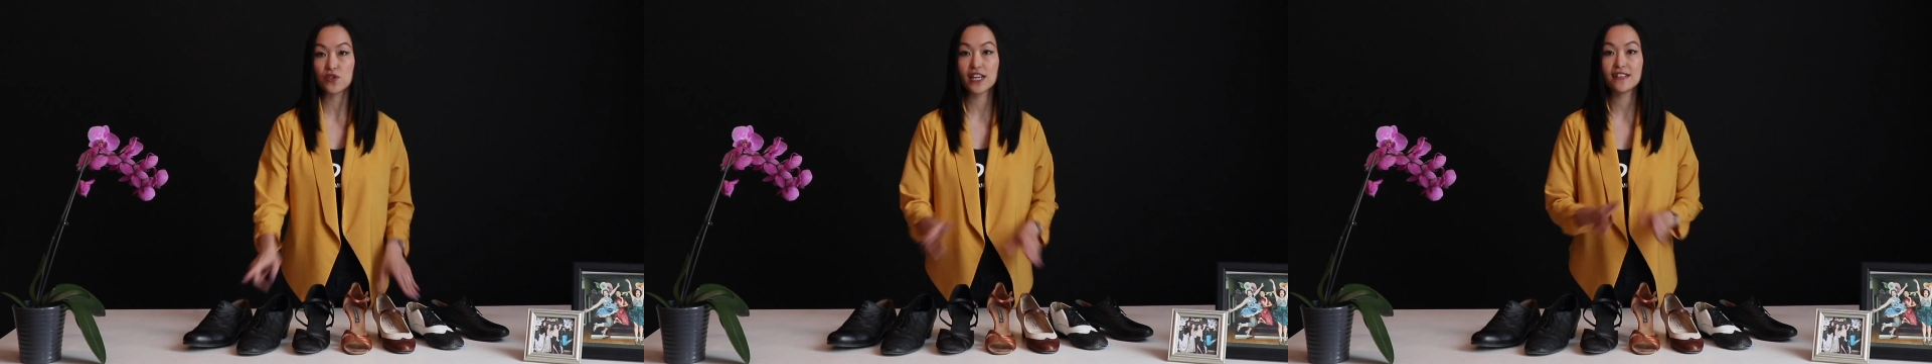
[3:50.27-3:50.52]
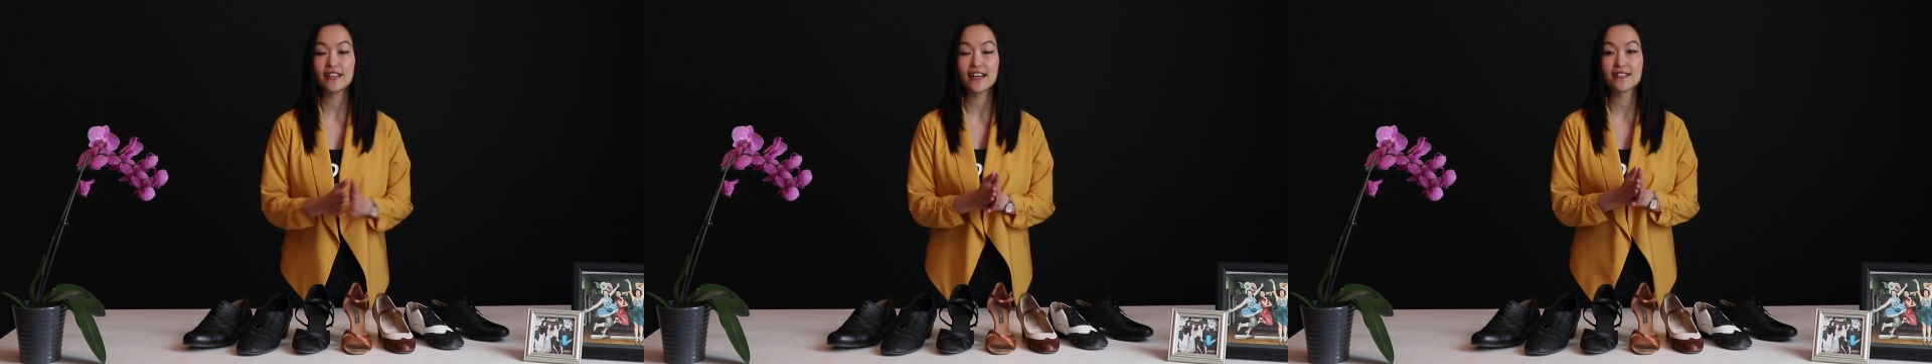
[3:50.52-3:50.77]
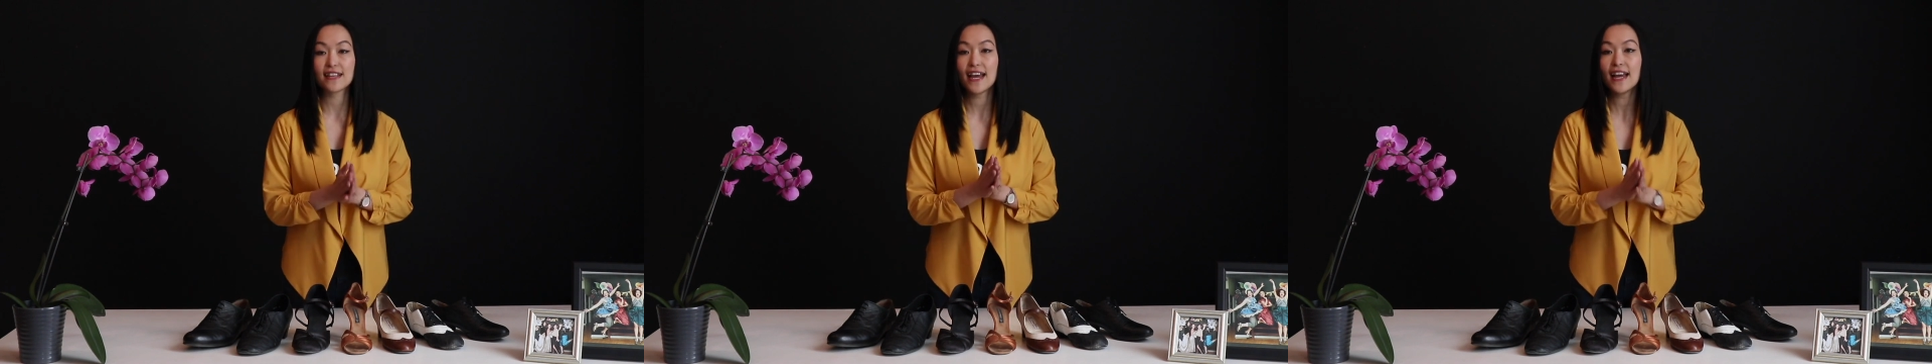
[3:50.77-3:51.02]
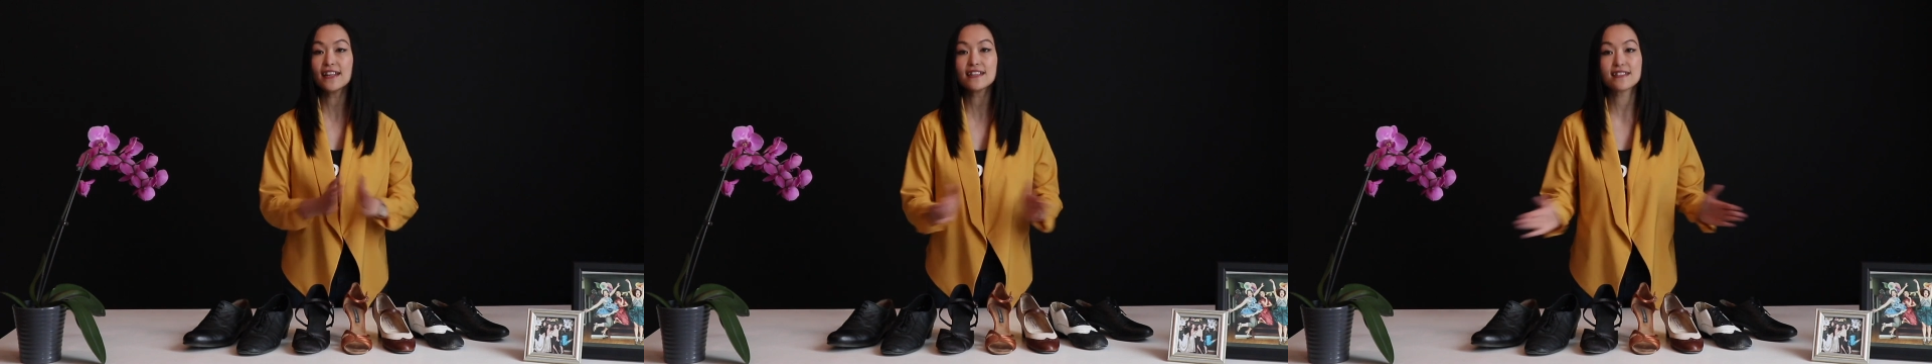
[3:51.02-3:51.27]
can dance
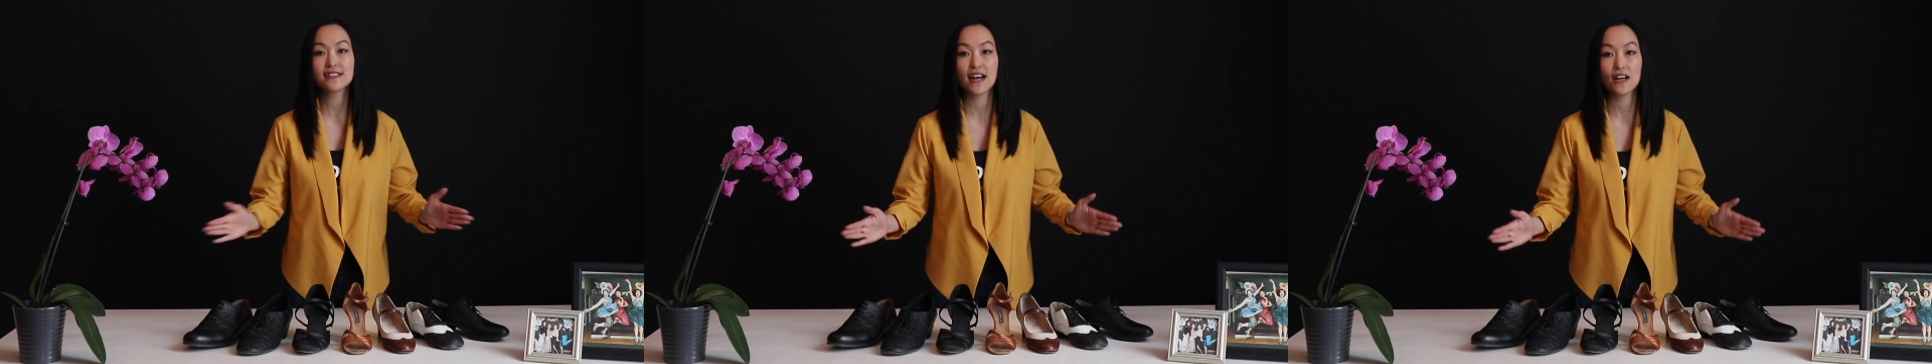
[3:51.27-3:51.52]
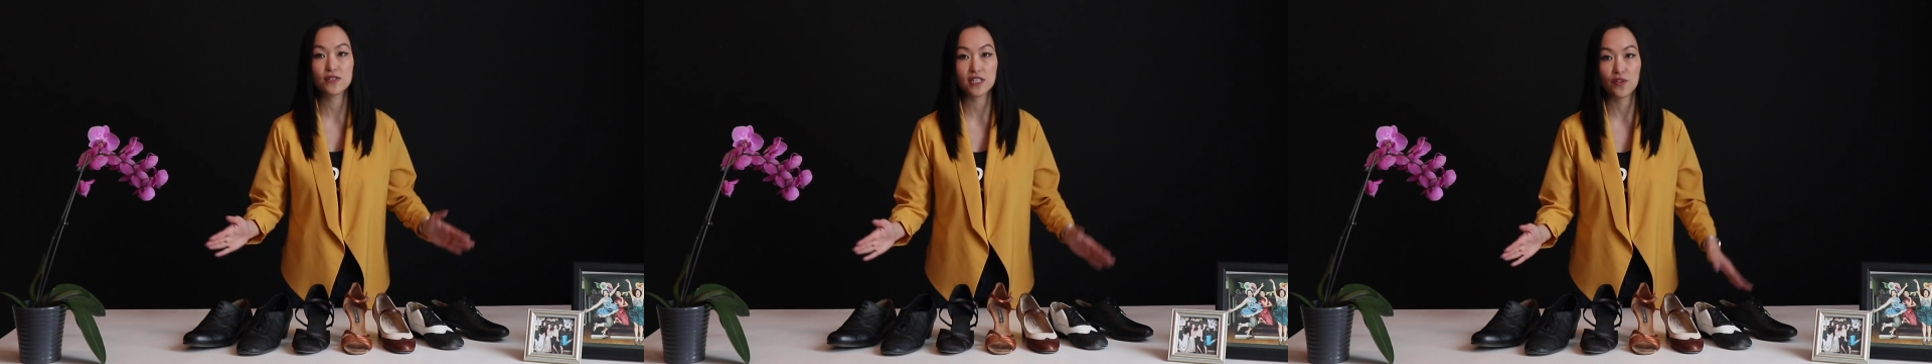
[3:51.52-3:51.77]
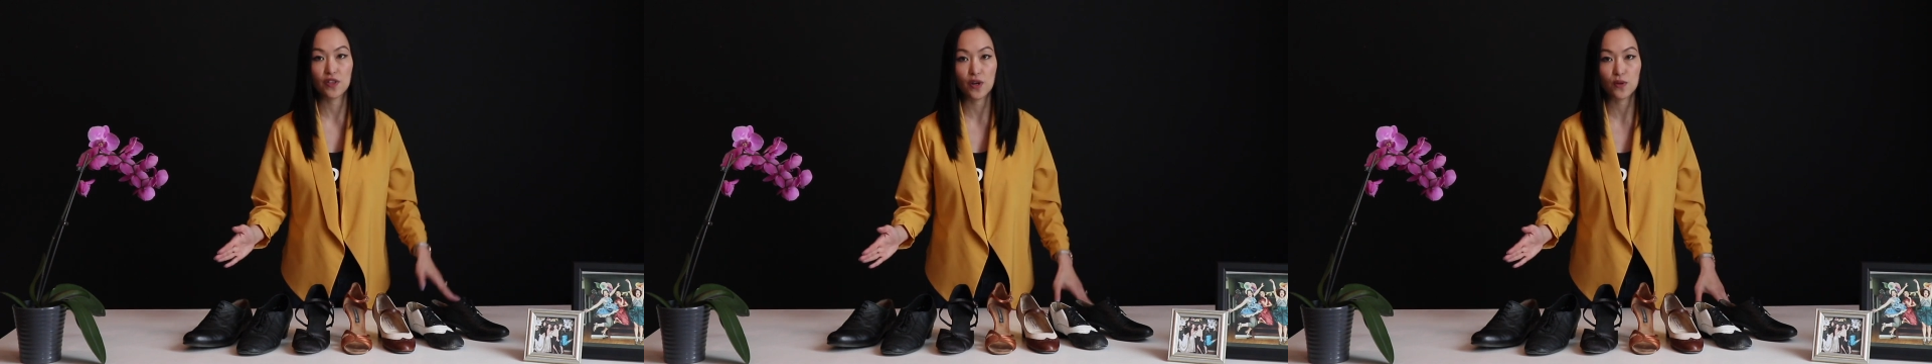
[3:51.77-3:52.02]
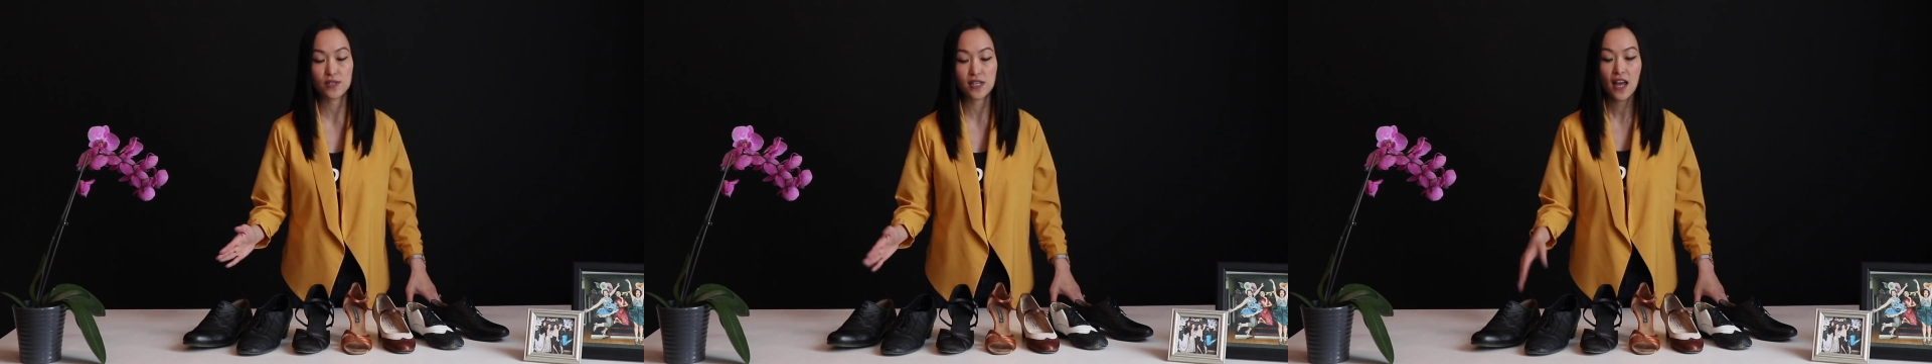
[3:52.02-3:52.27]
any styles in
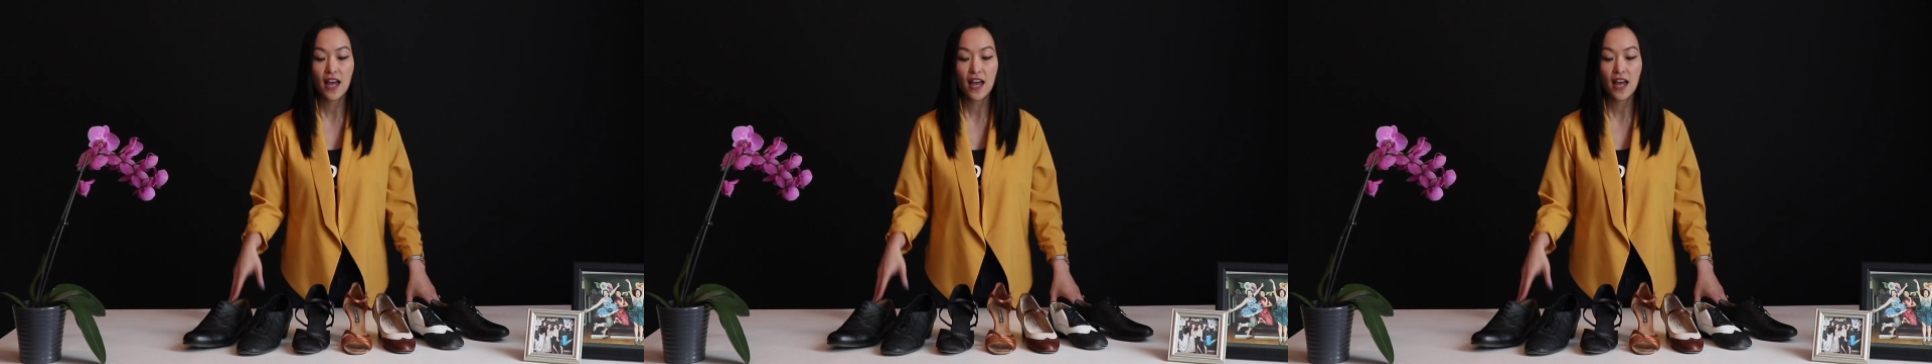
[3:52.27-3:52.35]
those.